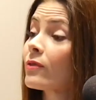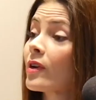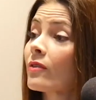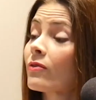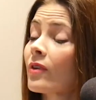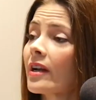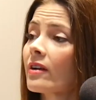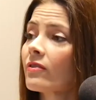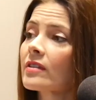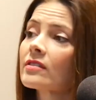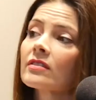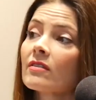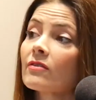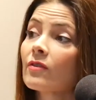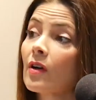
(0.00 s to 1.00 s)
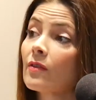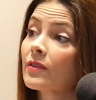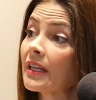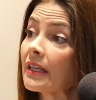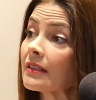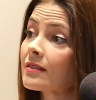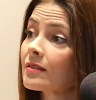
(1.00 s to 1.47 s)
We have Friday Friends that involve
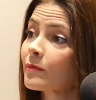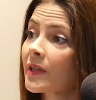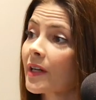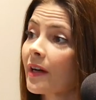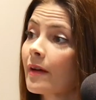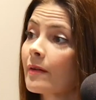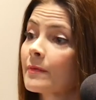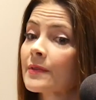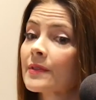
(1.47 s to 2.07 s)
kids sometimes.